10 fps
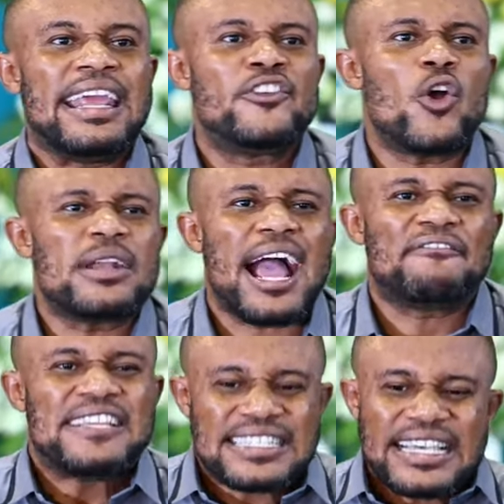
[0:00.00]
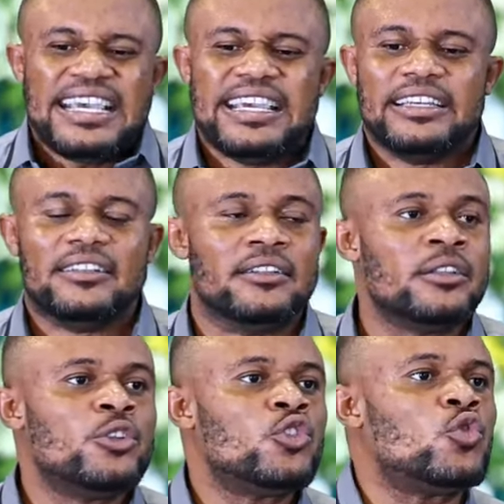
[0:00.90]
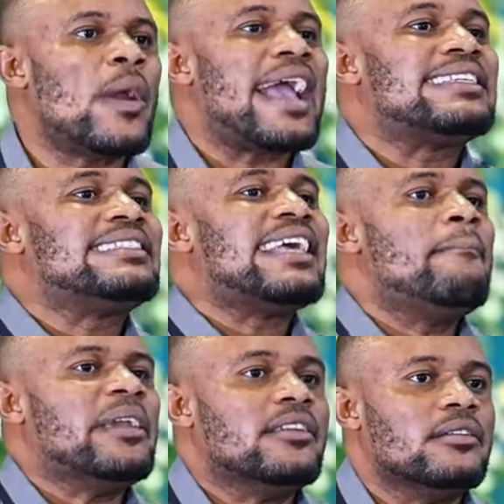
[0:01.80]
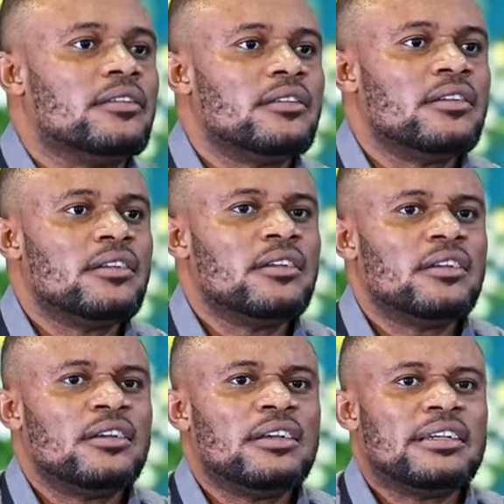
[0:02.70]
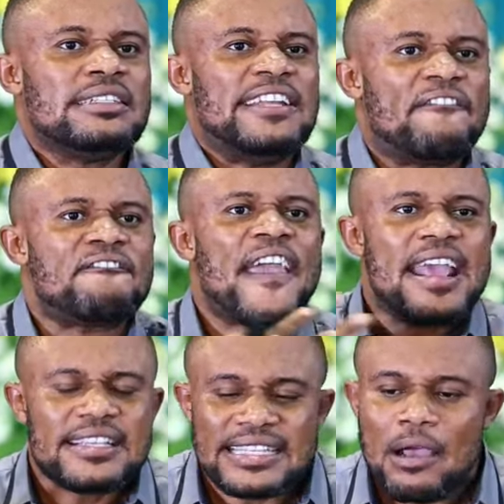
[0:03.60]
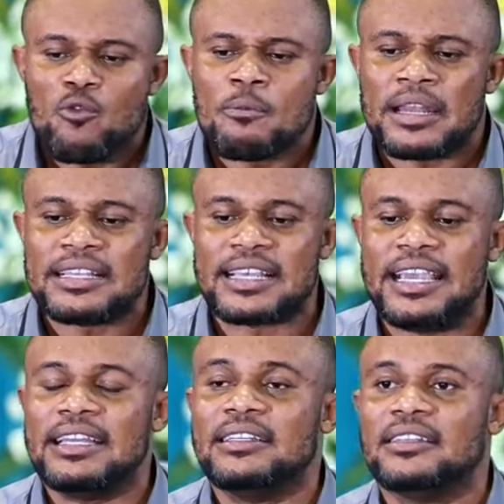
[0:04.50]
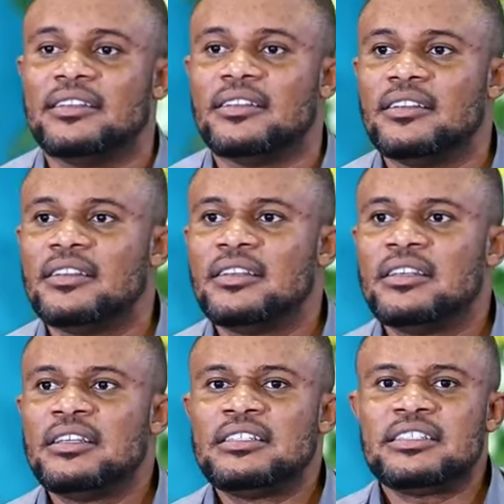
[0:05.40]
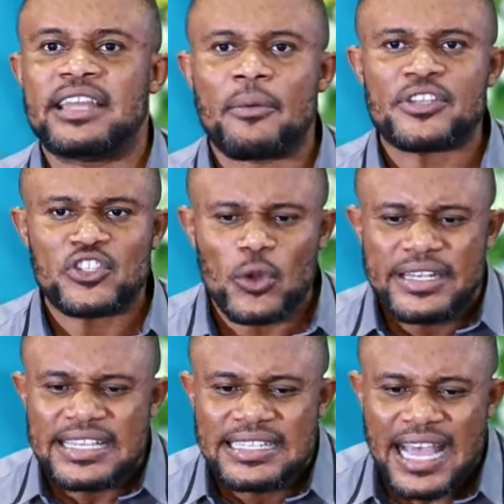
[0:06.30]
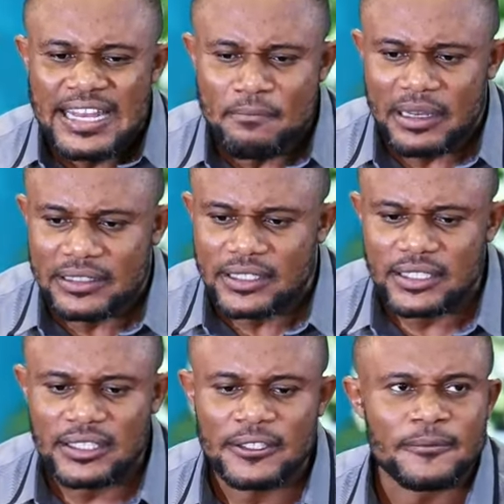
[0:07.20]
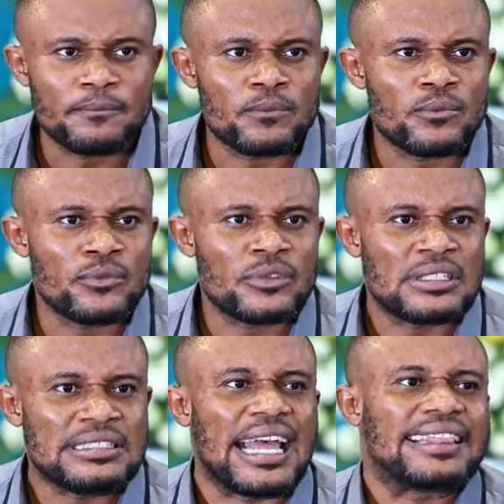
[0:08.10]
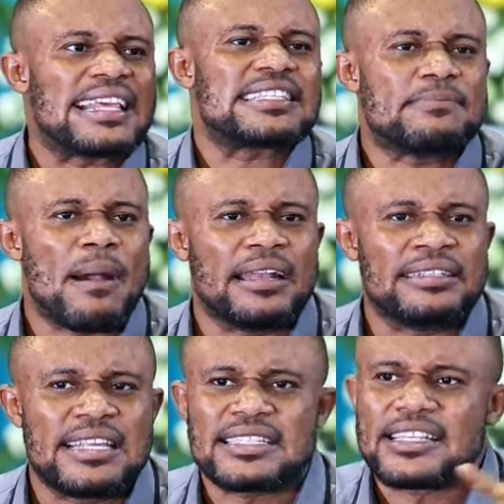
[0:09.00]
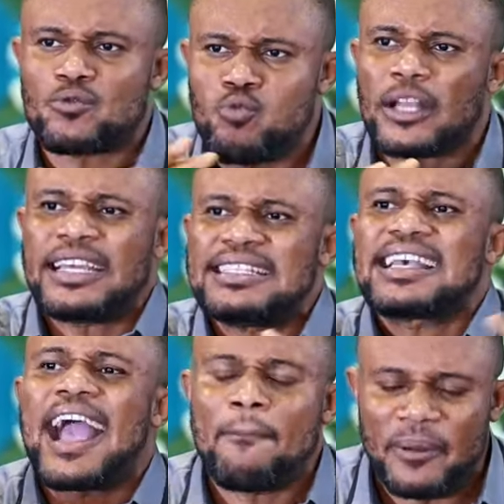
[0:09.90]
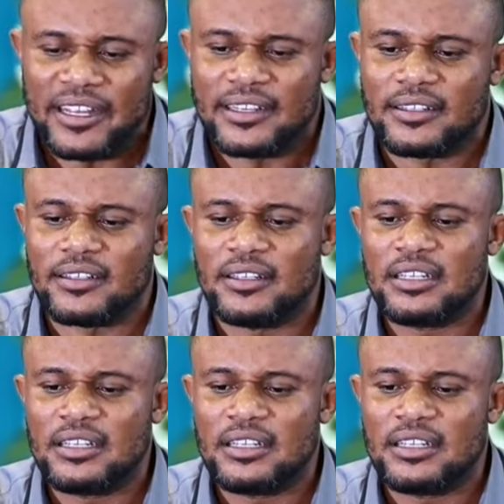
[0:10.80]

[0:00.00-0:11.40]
they don't have the skill to examine the phase a woman is in. There is no discernment that this man, this is what is happening.